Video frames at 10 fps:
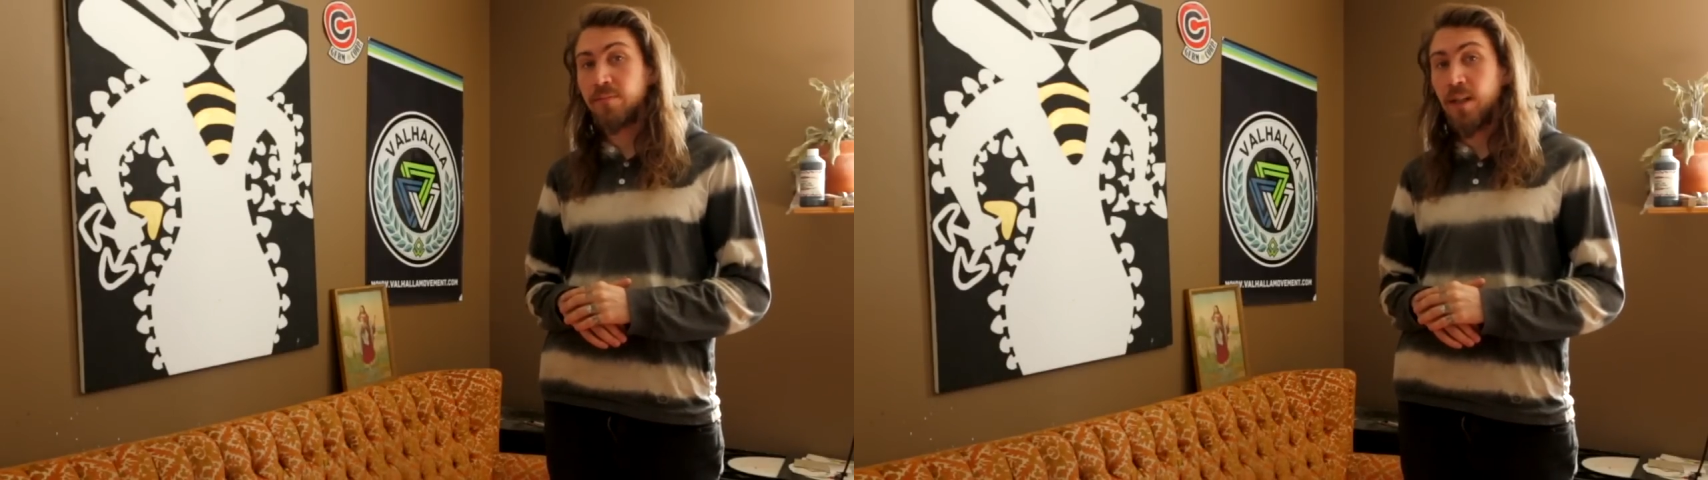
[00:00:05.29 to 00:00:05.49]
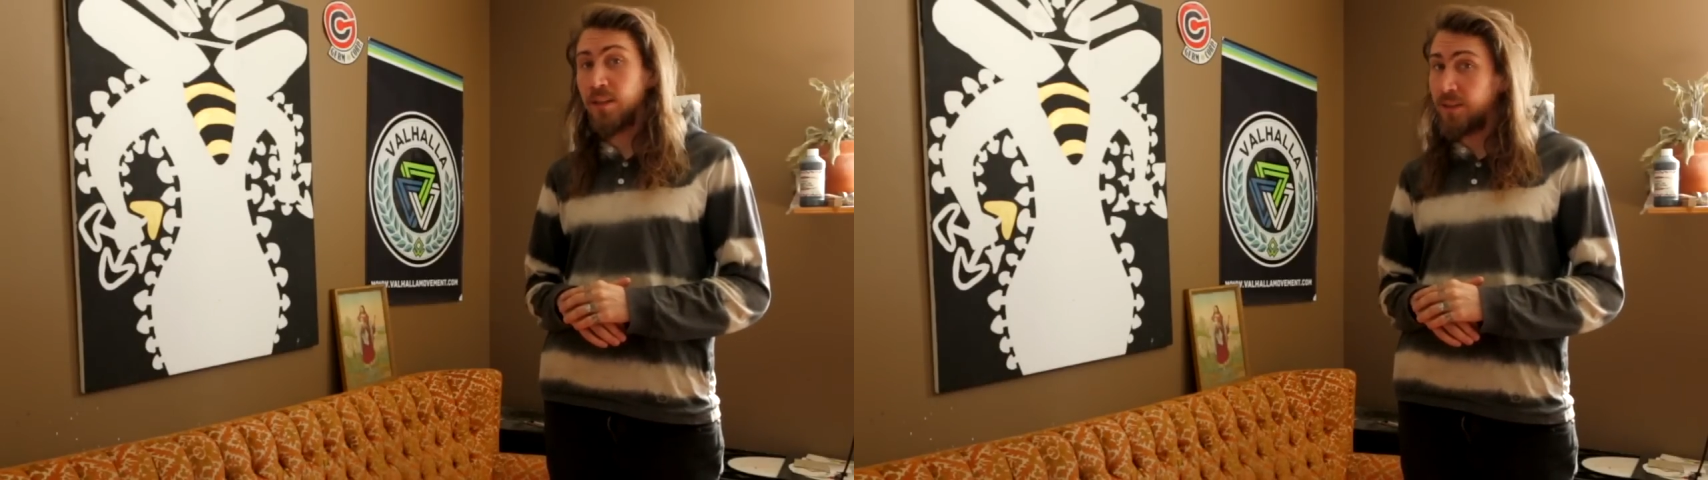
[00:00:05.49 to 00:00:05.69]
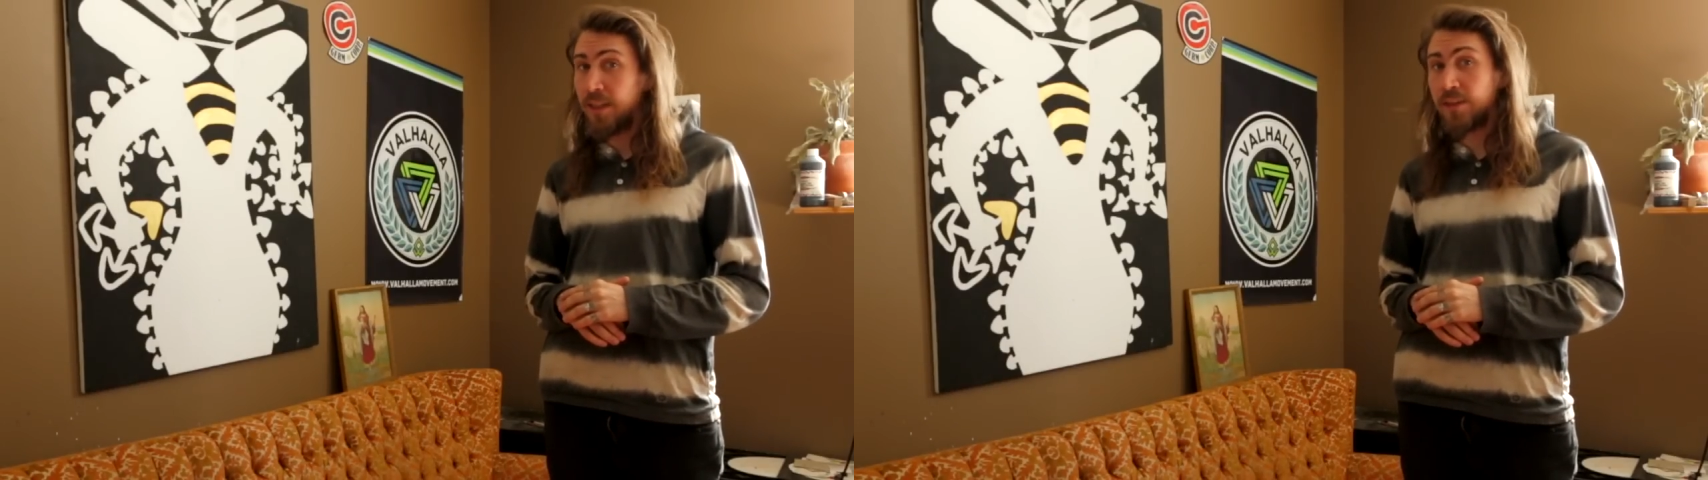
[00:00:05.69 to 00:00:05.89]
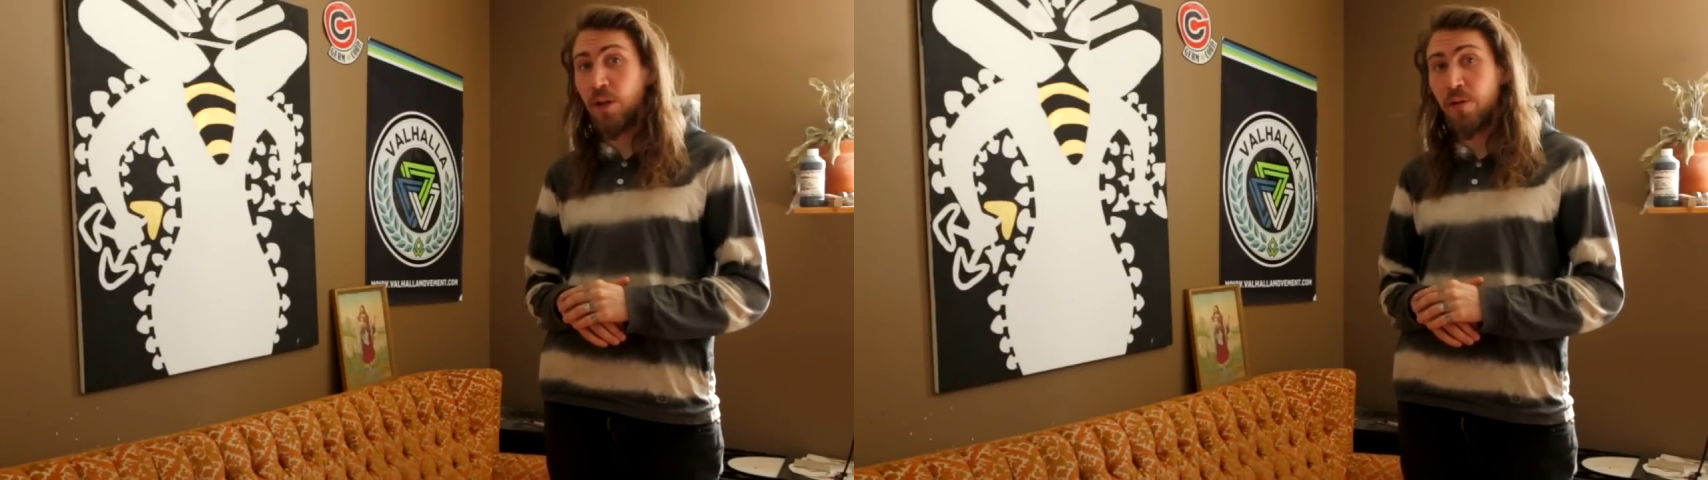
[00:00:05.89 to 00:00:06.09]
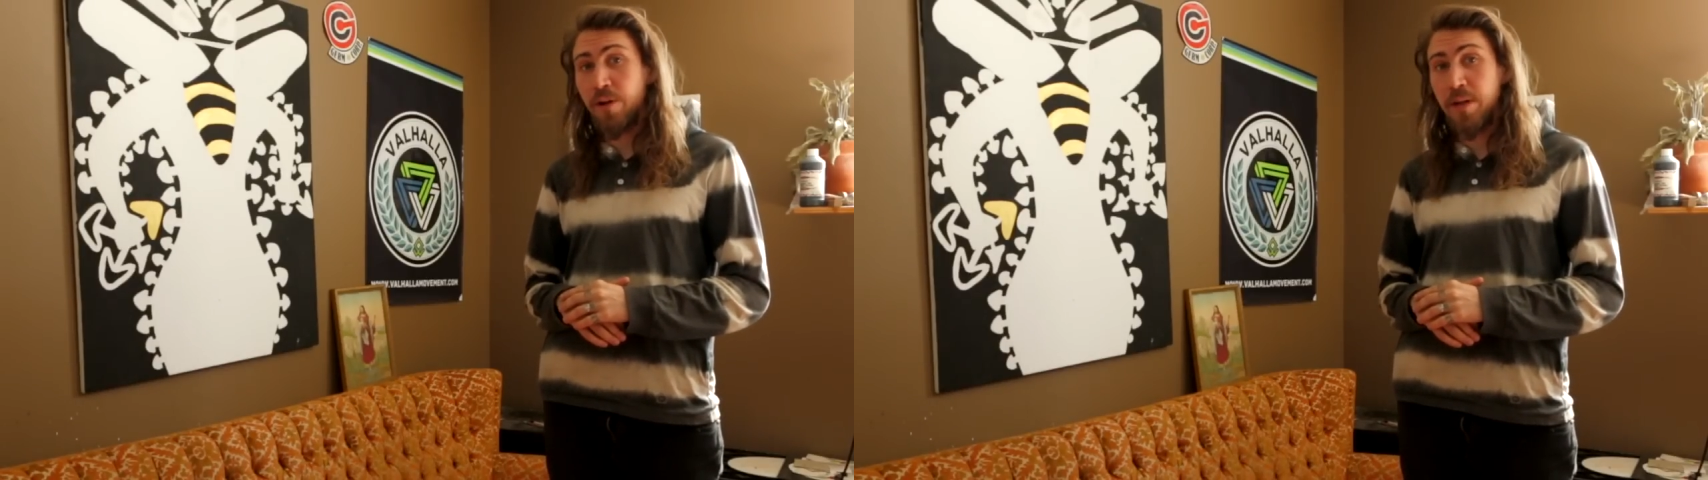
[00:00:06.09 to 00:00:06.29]
I'd say it's
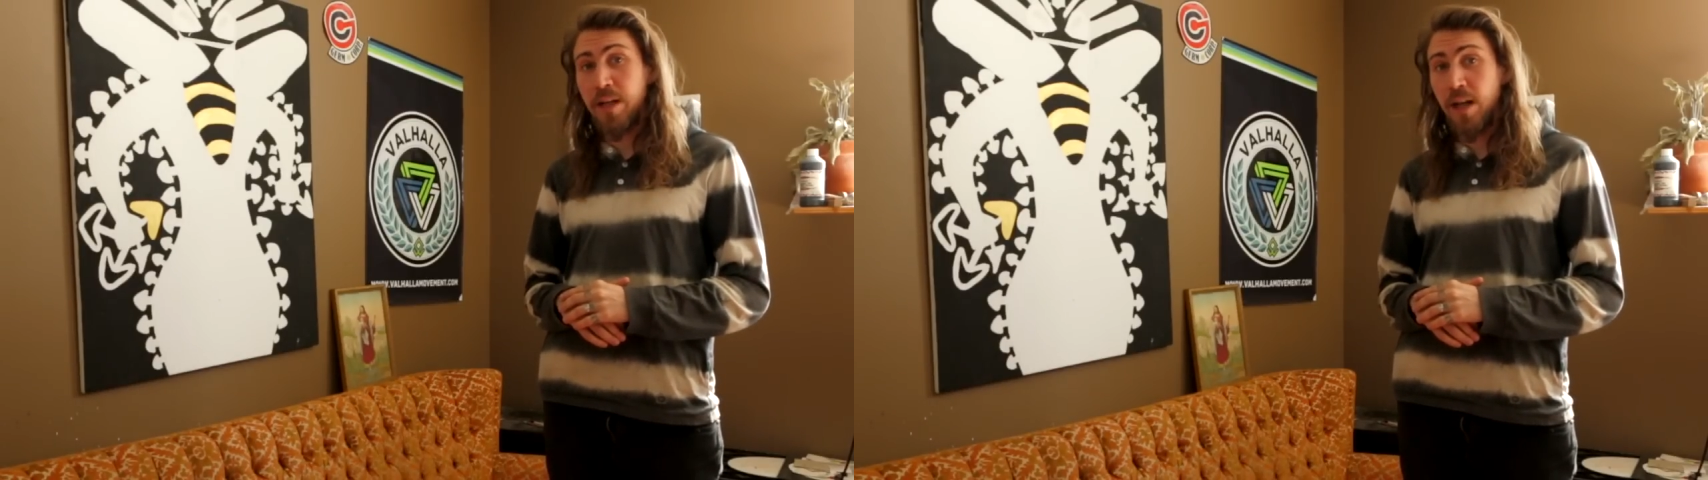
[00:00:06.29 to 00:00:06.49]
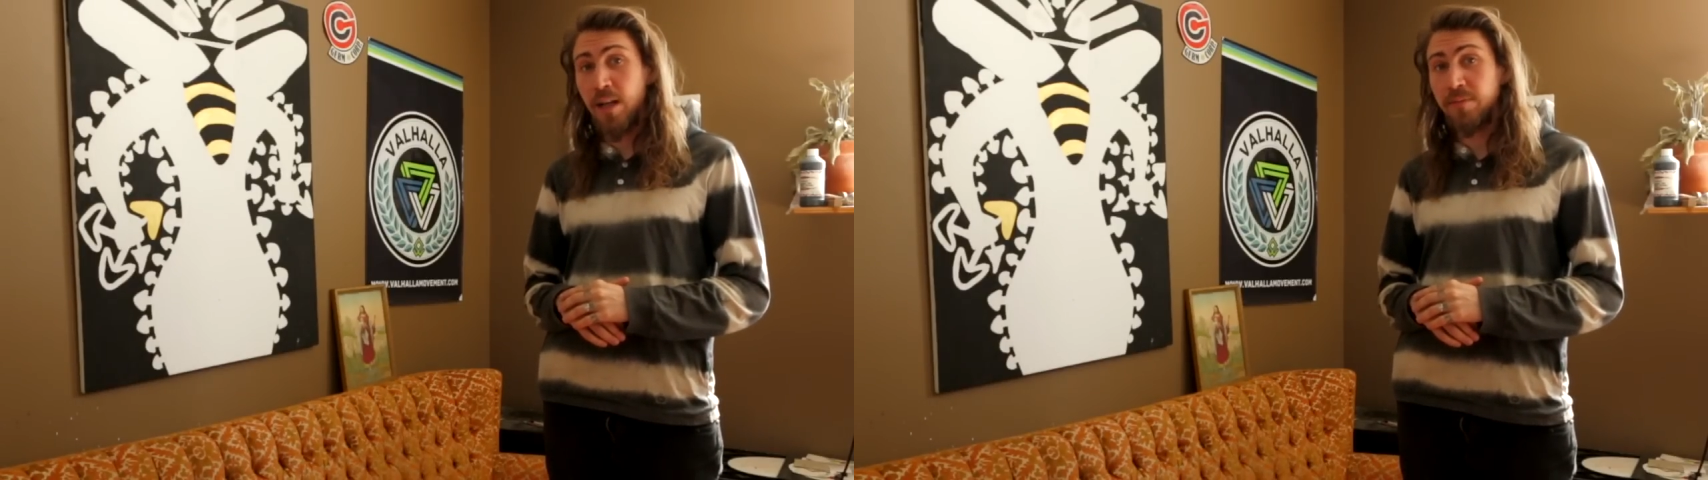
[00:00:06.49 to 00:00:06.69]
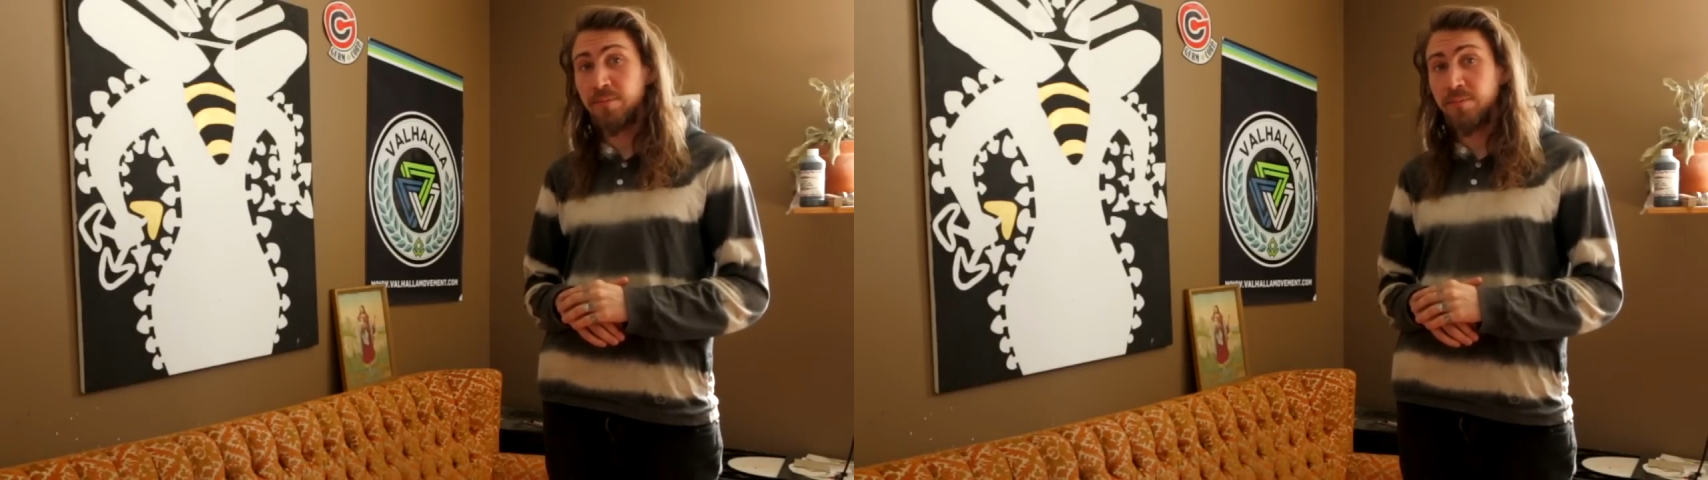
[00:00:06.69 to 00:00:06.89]
already begun.